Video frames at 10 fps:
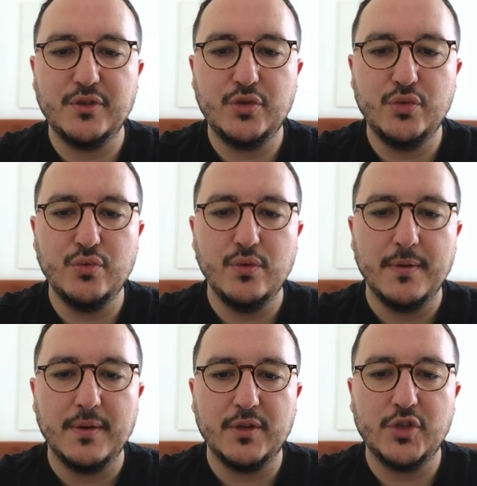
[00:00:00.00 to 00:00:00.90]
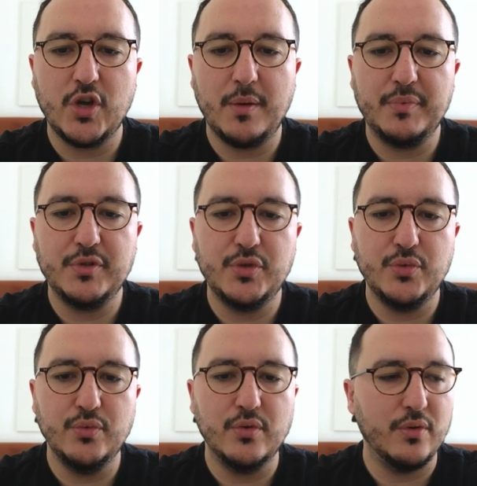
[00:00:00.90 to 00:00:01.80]
2, top
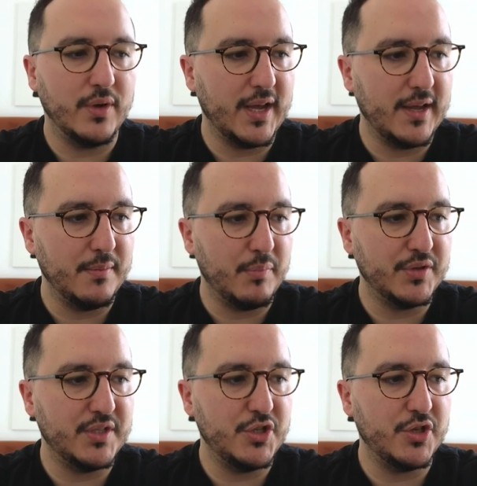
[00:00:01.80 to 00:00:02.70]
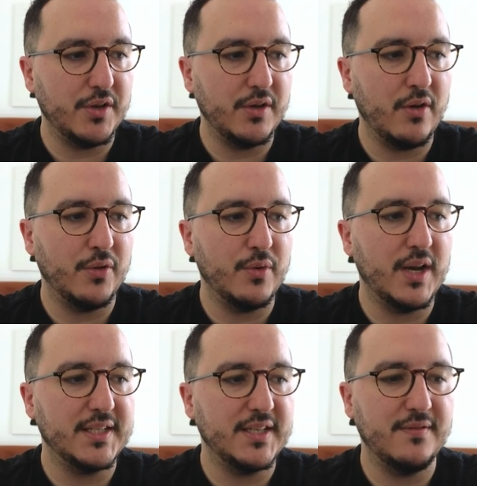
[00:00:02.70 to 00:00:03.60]
2, okay, position on
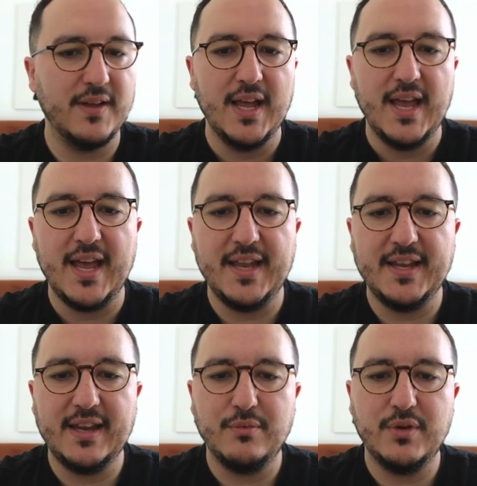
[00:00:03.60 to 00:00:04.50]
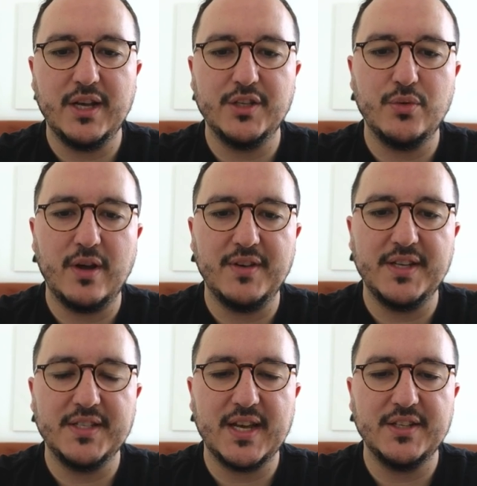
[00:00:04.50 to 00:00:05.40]
relative, and then I would like to have
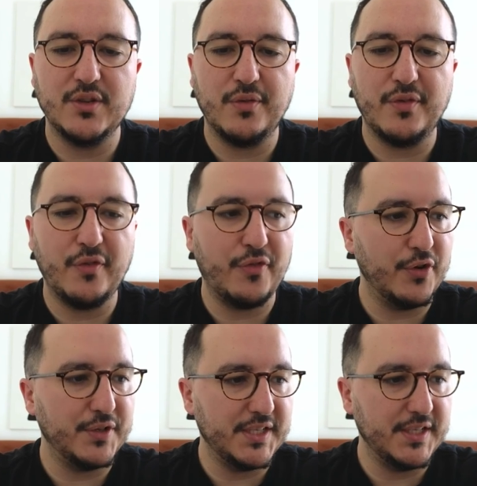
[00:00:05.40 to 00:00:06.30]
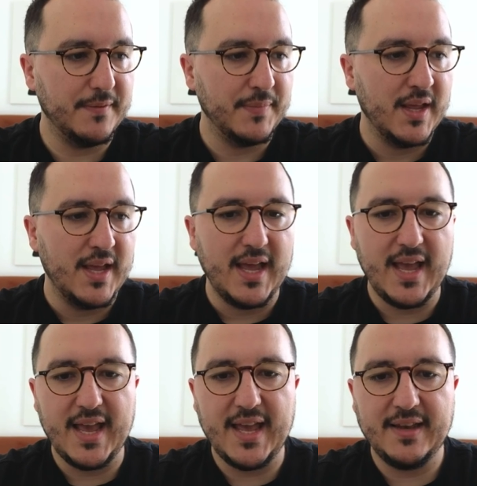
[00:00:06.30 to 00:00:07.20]
a size of 30.
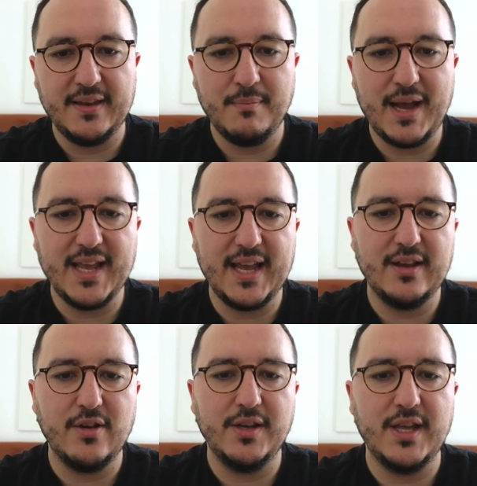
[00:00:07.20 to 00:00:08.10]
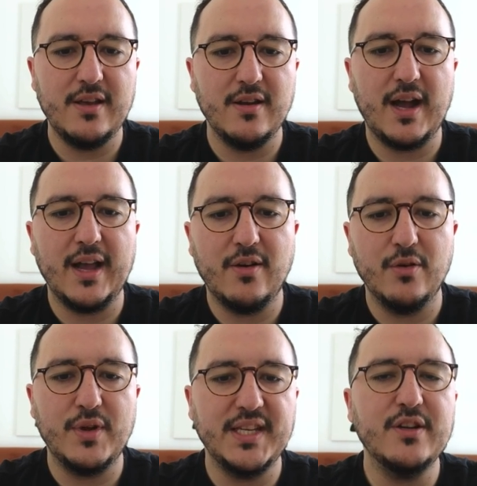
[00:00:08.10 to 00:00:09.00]
And my icon here, I
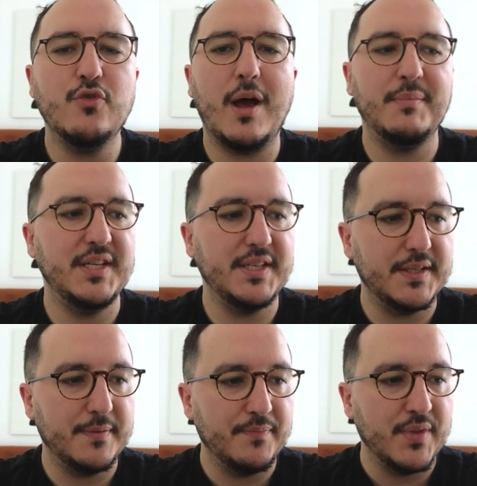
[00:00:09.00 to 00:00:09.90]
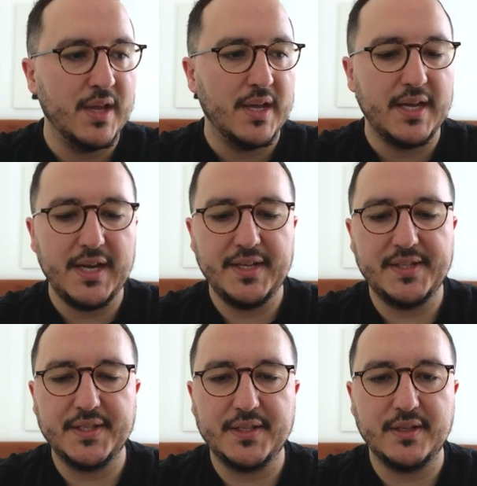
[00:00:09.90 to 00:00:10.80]
already grabbed it.
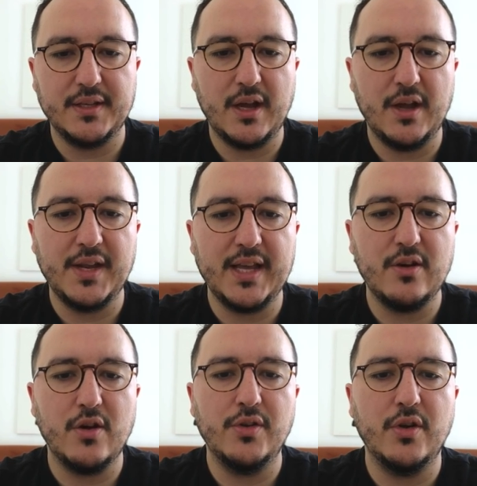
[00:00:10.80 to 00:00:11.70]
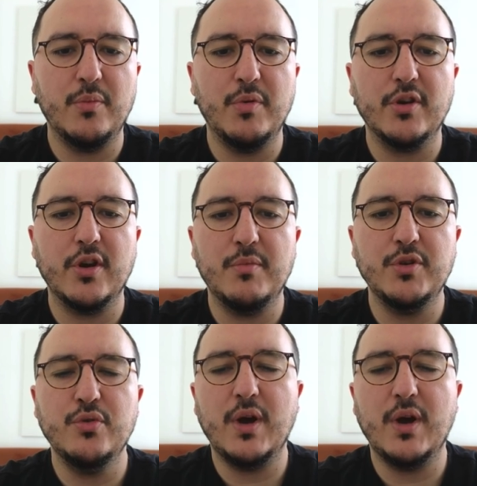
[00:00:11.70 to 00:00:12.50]
It's an icon, a burger menu